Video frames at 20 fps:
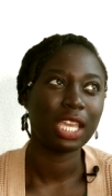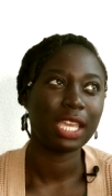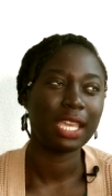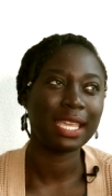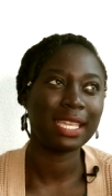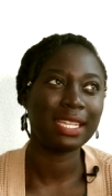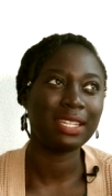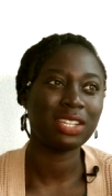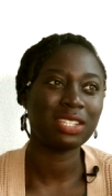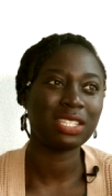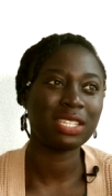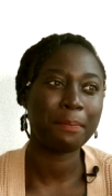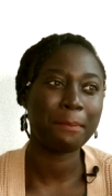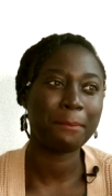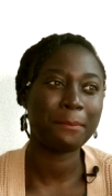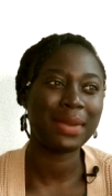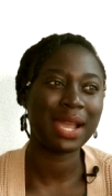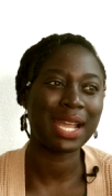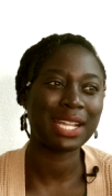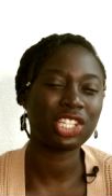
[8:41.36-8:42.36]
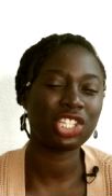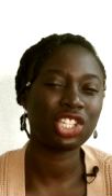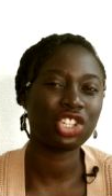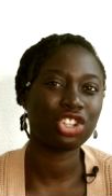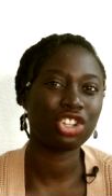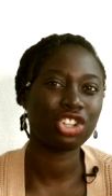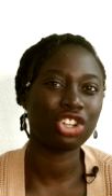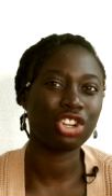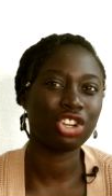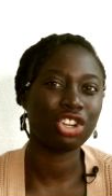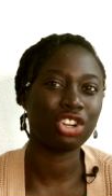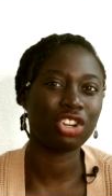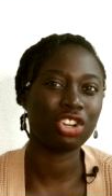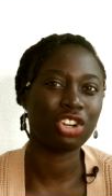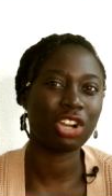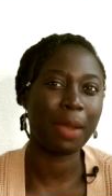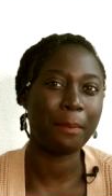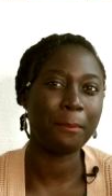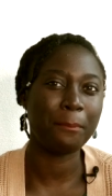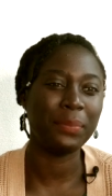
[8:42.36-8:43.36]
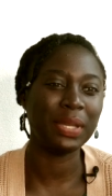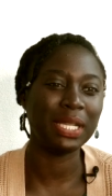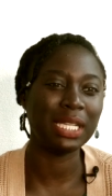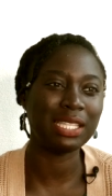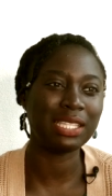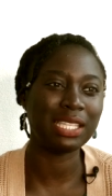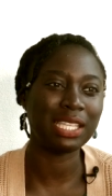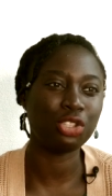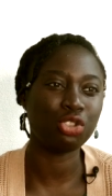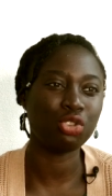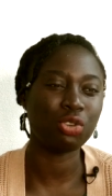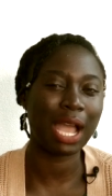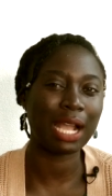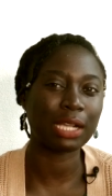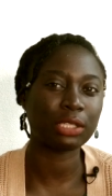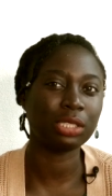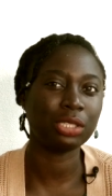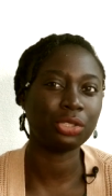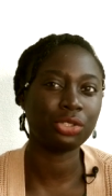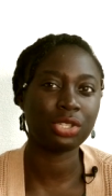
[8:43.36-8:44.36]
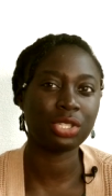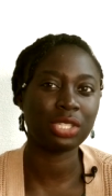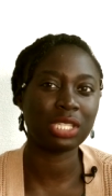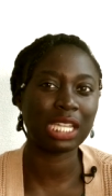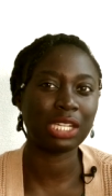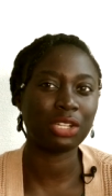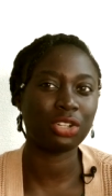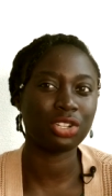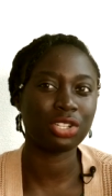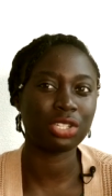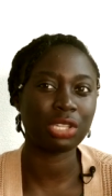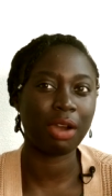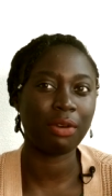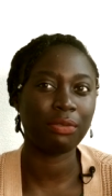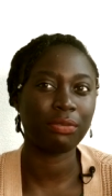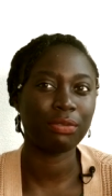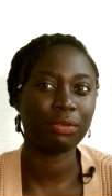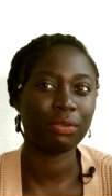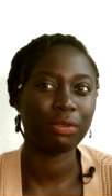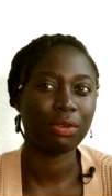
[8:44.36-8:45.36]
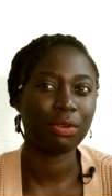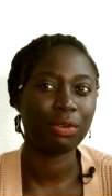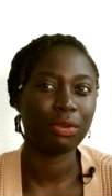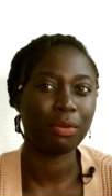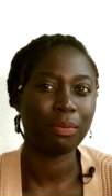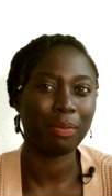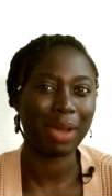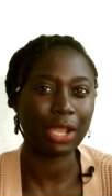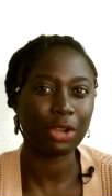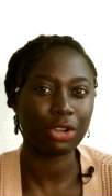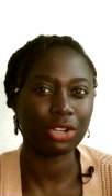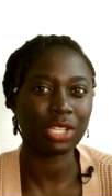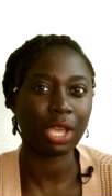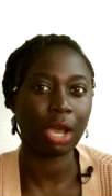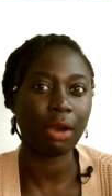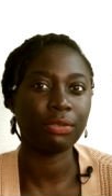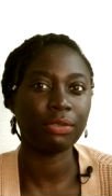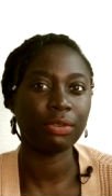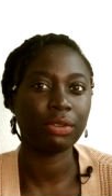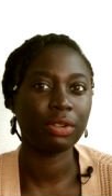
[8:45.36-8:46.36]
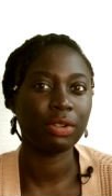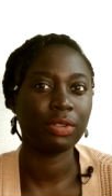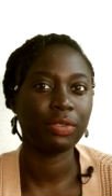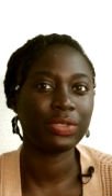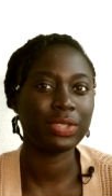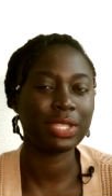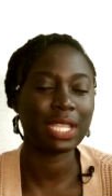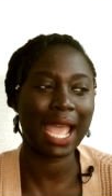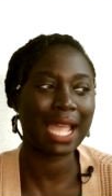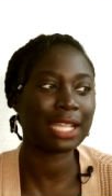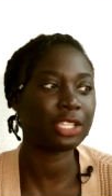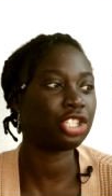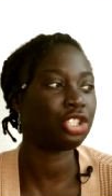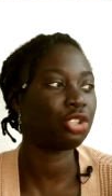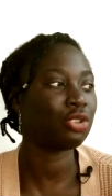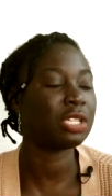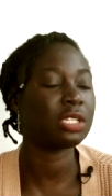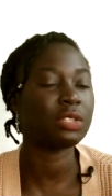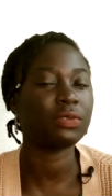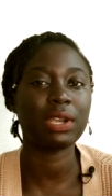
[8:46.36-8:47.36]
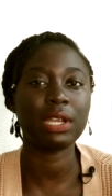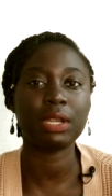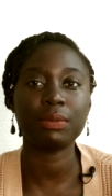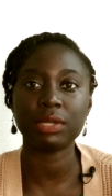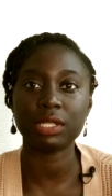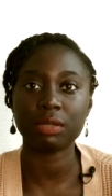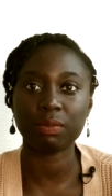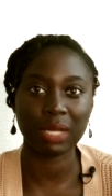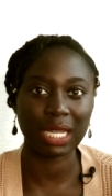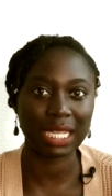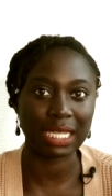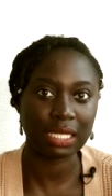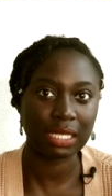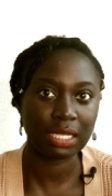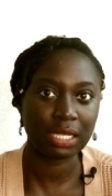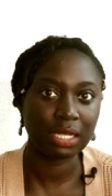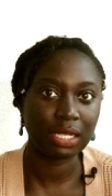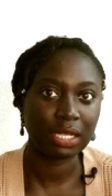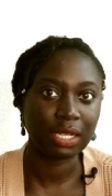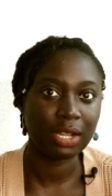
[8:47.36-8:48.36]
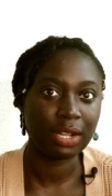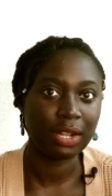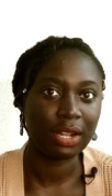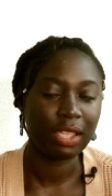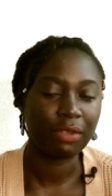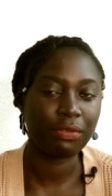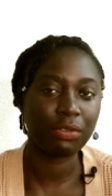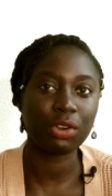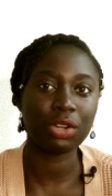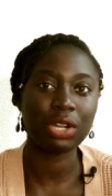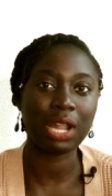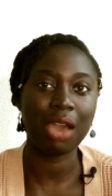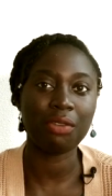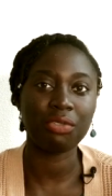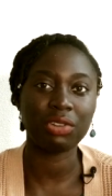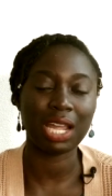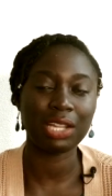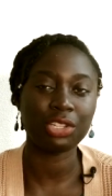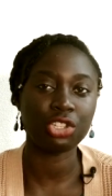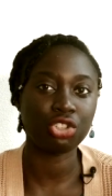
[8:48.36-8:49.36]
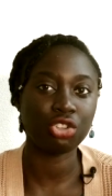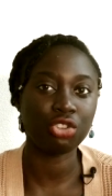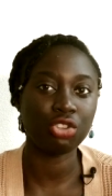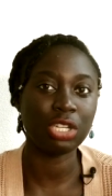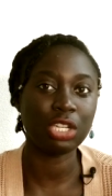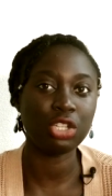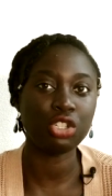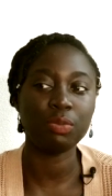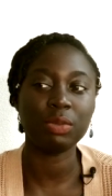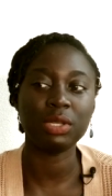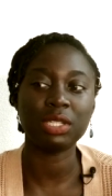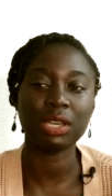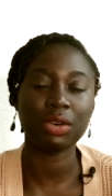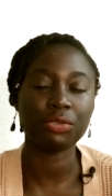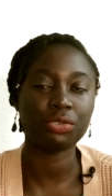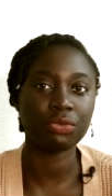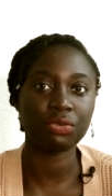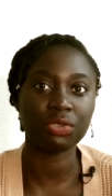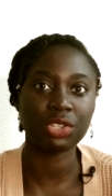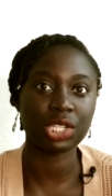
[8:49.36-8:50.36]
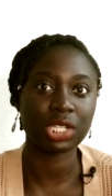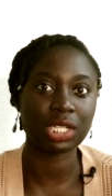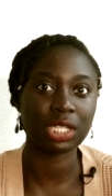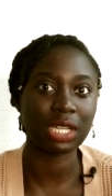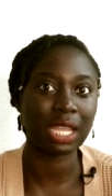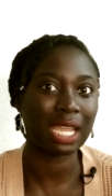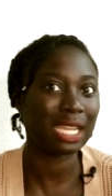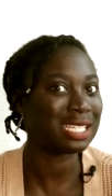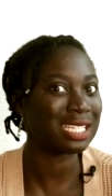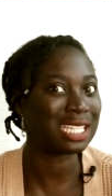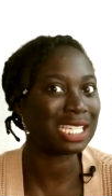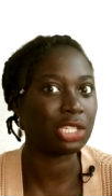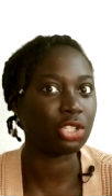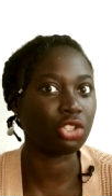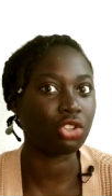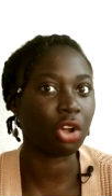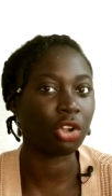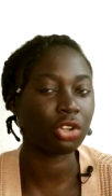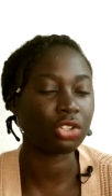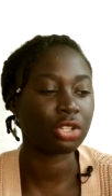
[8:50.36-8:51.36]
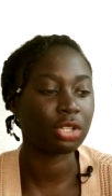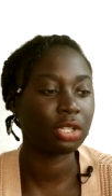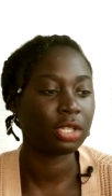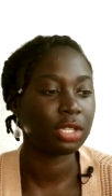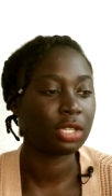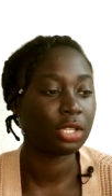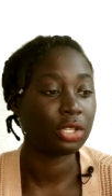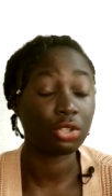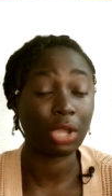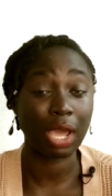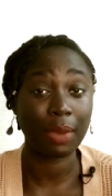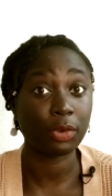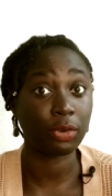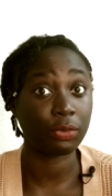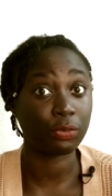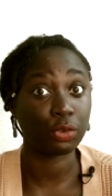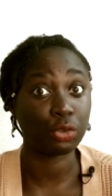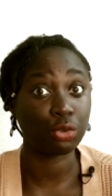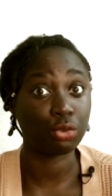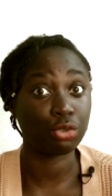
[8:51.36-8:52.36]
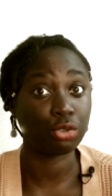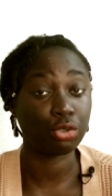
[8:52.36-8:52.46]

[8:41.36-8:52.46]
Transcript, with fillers: It doesn't match her ability to actually sustain herself by herself. The attitude is very misplaced. If you're going to have an attitude, you need to be self sufficient. And she is not. So I'm confused